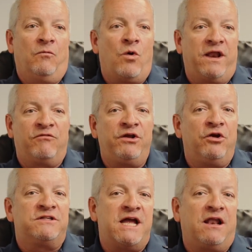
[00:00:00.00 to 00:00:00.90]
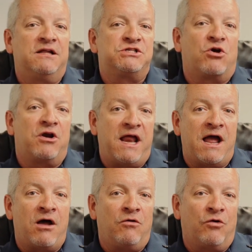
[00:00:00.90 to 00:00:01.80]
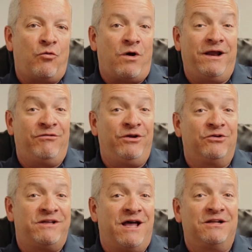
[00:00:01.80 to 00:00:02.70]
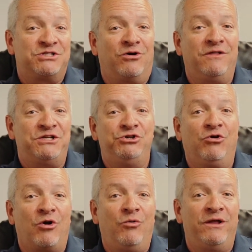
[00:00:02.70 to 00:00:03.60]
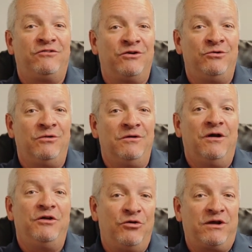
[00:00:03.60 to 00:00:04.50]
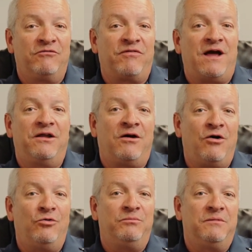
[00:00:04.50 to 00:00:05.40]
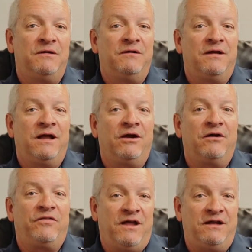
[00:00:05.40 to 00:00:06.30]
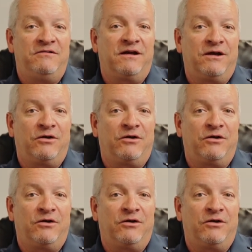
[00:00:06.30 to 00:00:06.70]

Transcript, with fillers: Whatever your talents are now or whatever your talents are that you grow into, you can find a home here at the ATEC